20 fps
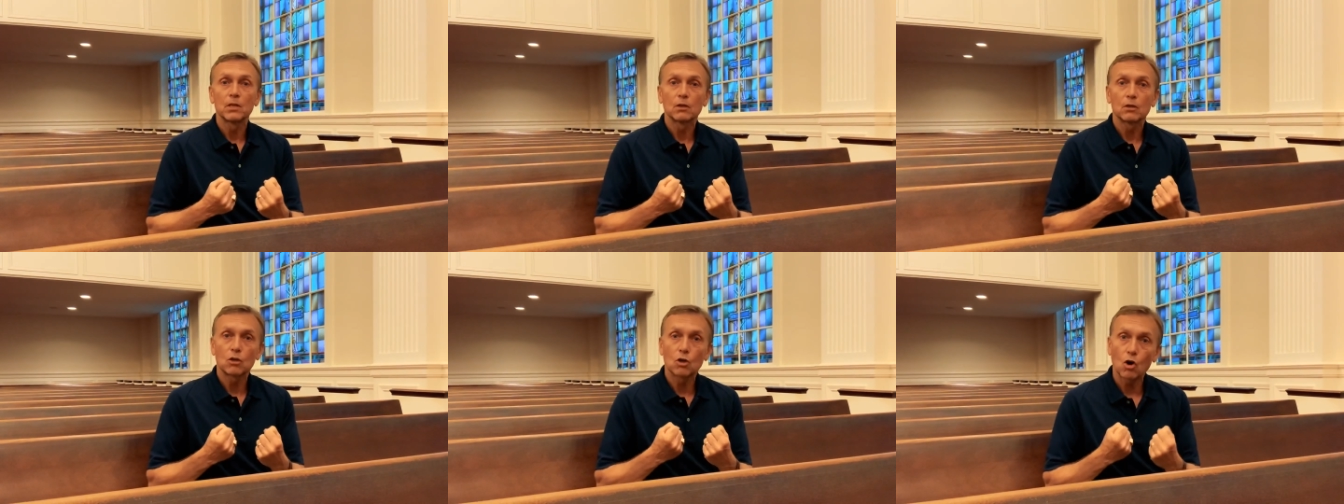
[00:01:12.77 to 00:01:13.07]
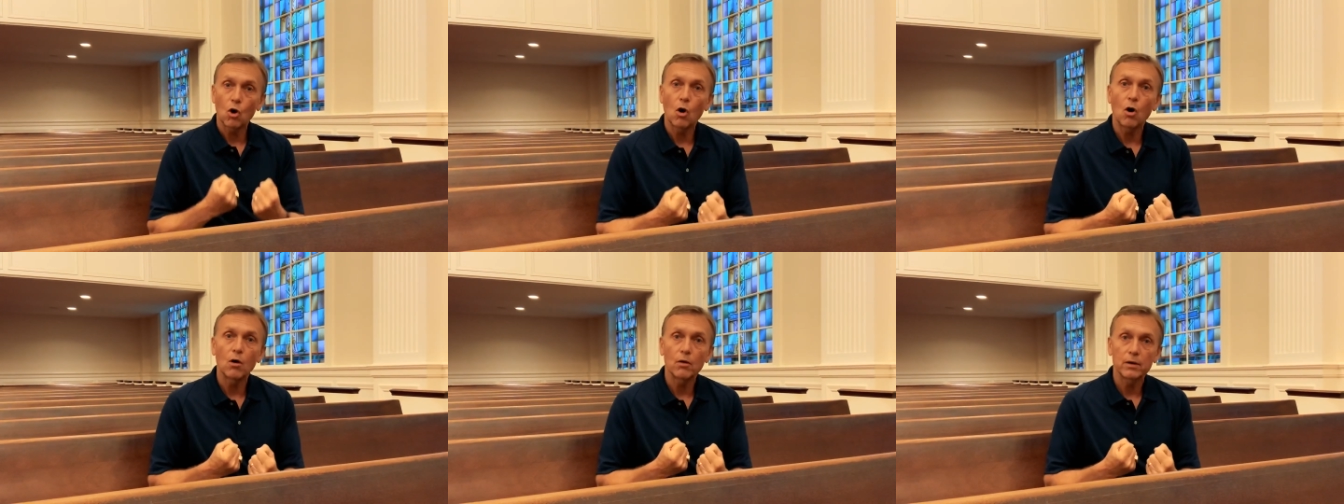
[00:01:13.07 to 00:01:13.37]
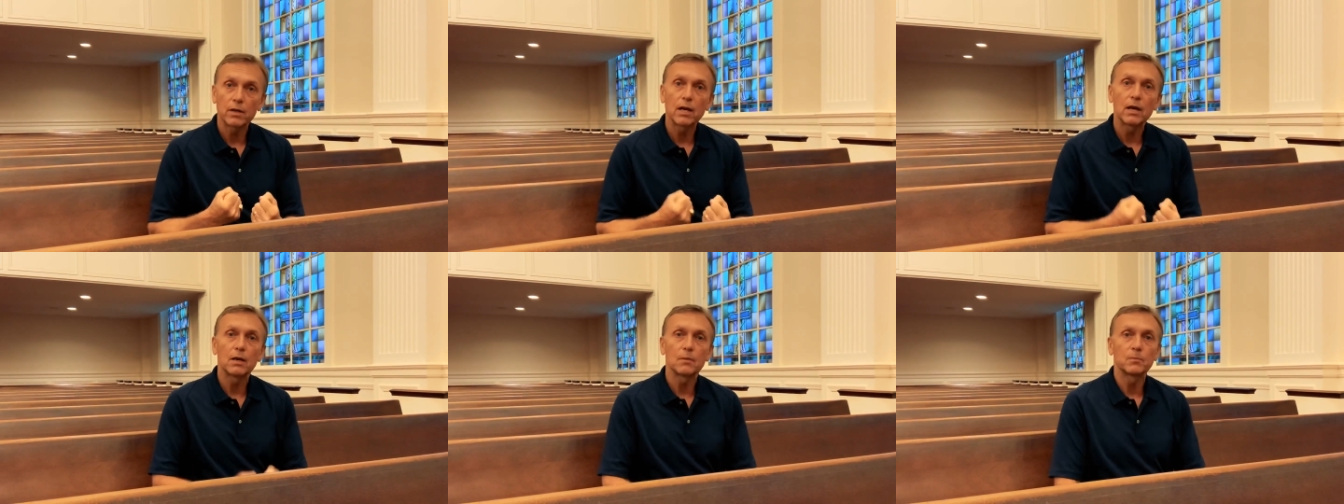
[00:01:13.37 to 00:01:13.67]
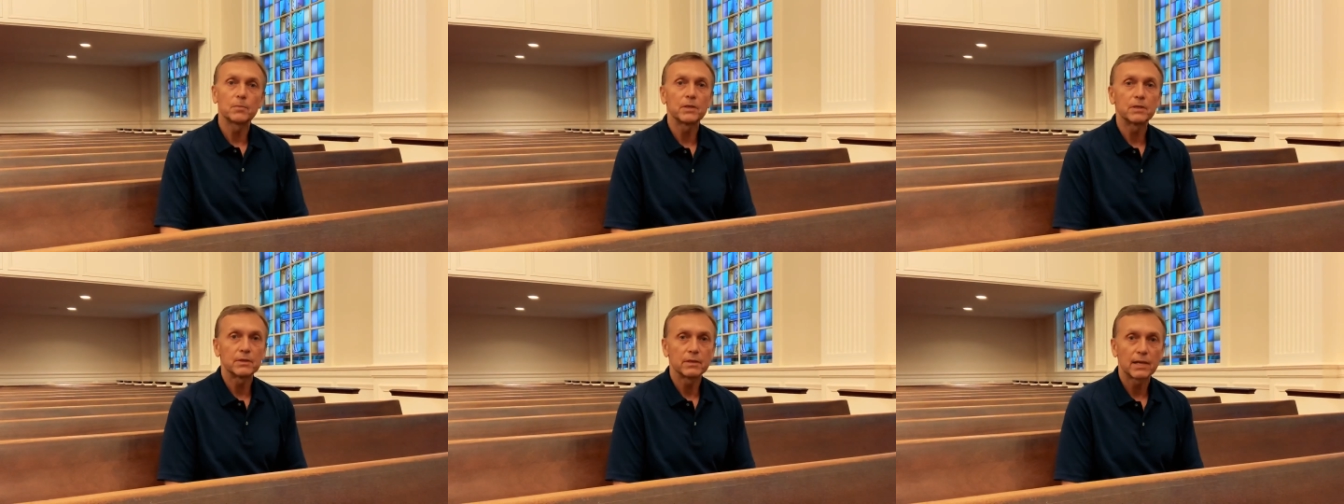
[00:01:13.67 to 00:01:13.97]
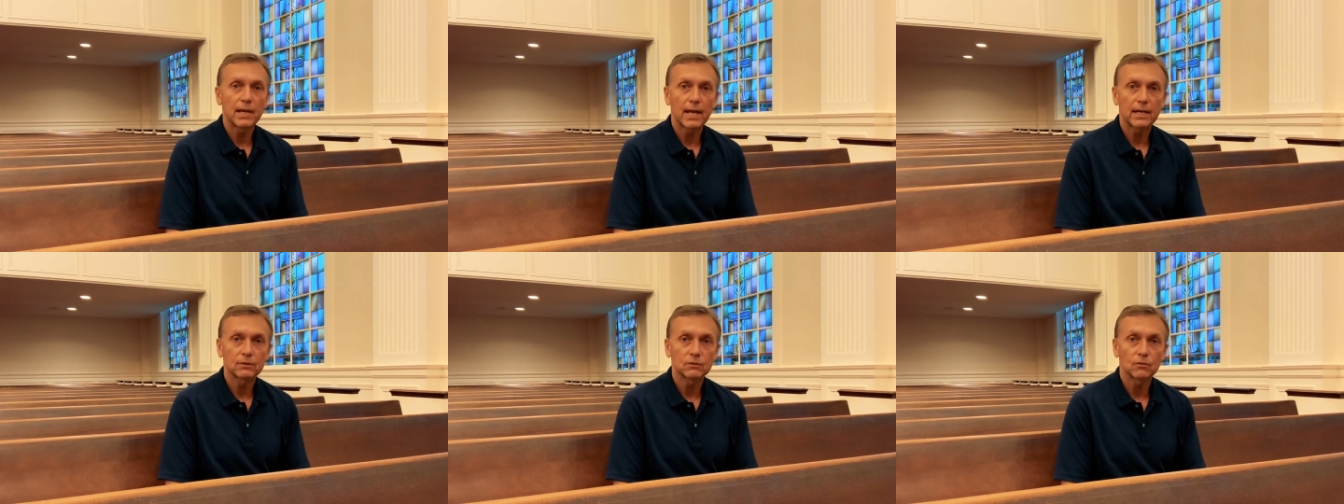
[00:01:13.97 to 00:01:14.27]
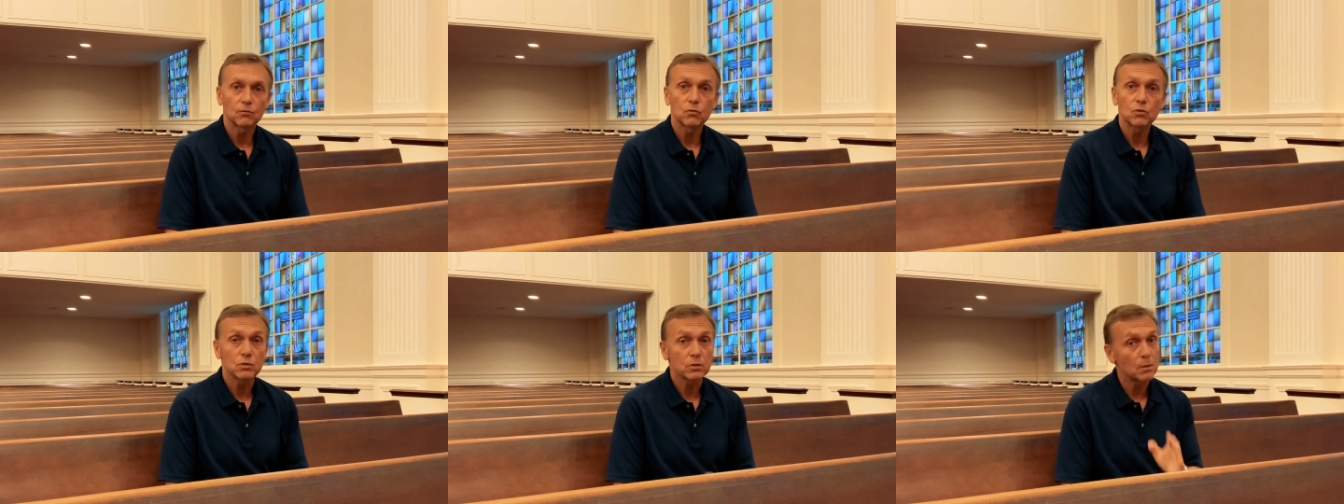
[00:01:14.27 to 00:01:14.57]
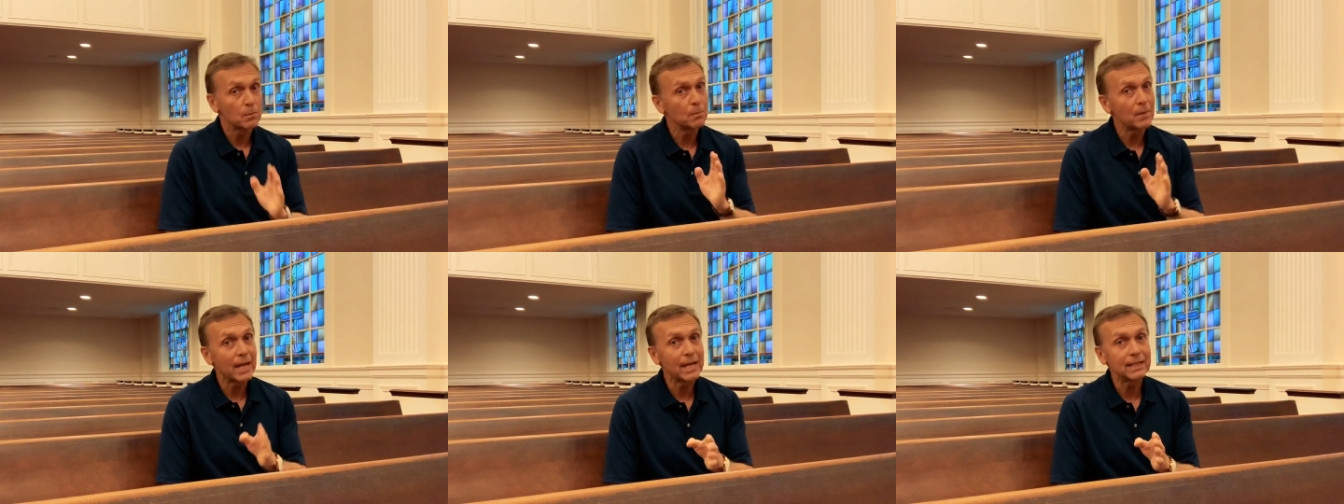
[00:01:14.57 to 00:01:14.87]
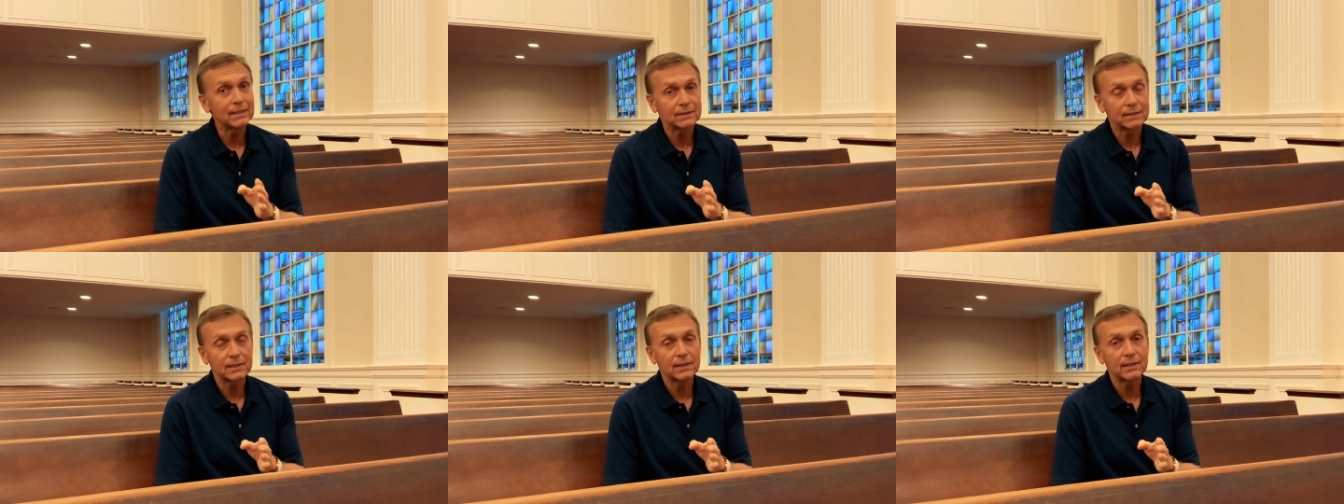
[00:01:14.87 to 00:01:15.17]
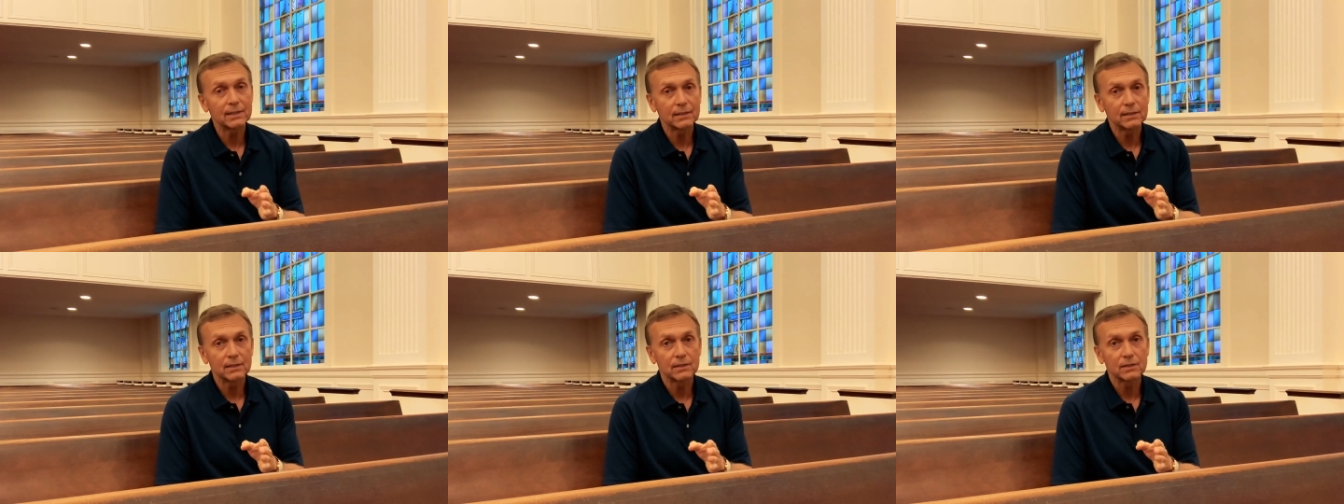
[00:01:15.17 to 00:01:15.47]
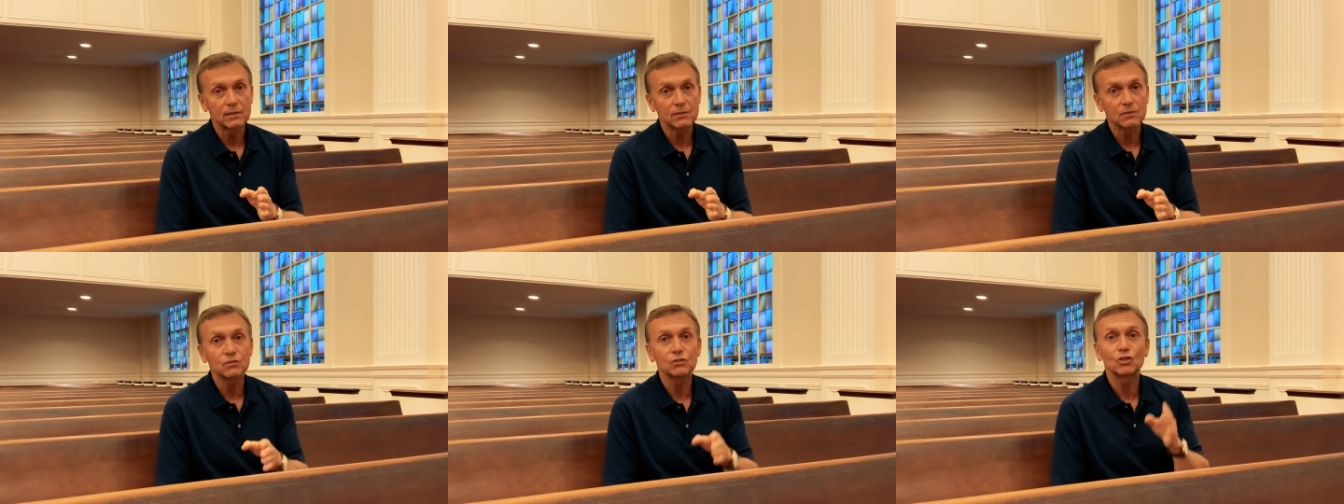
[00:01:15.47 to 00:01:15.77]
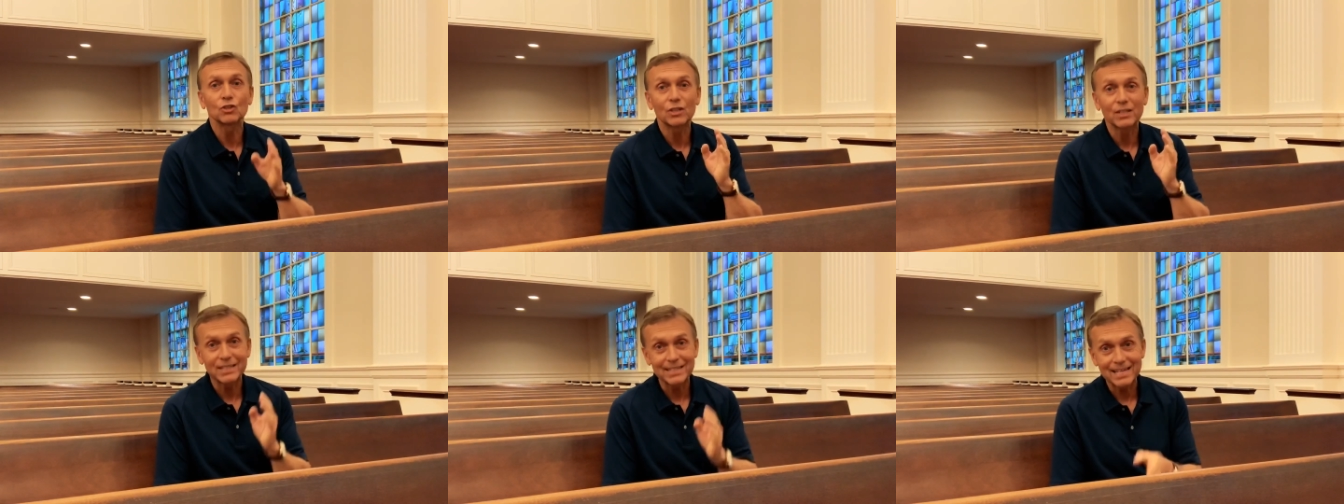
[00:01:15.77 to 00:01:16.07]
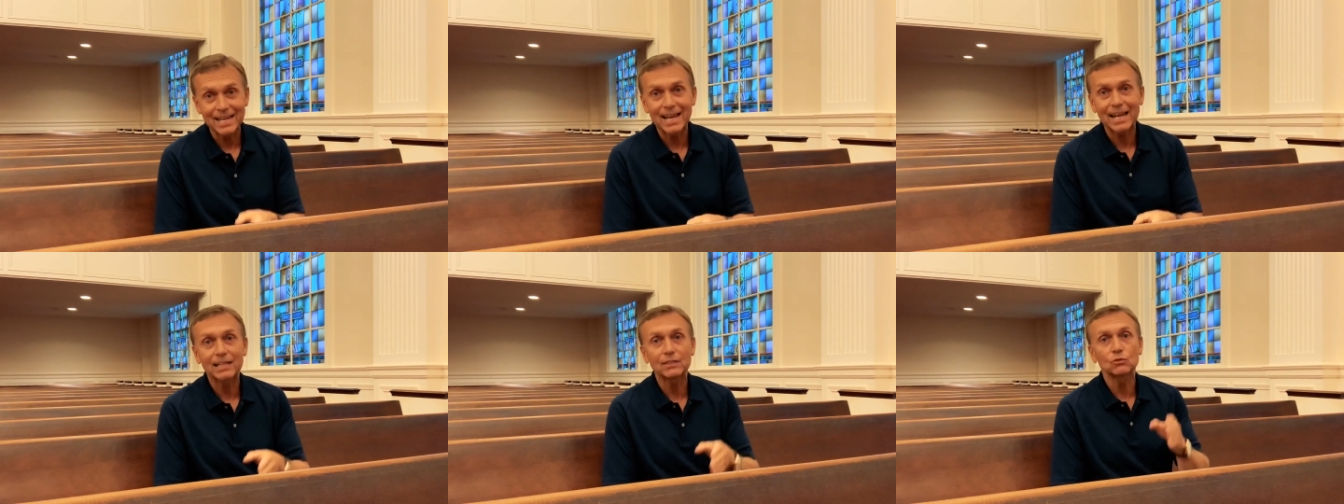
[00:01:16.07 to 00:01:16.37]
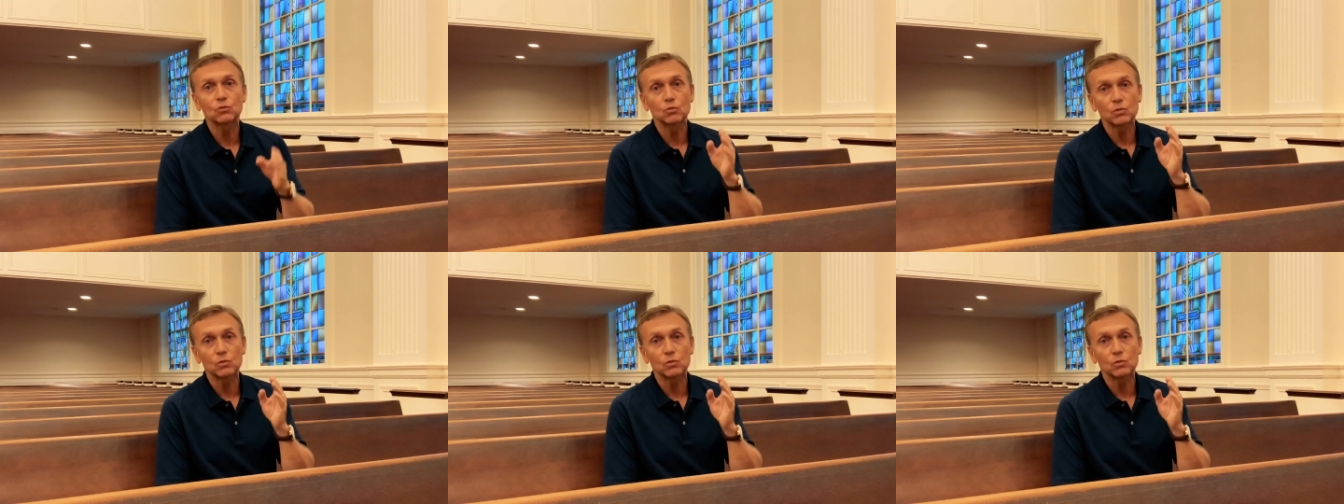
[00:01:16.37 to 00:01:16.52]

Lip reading: caught up in the act of worship. The main thing is to connect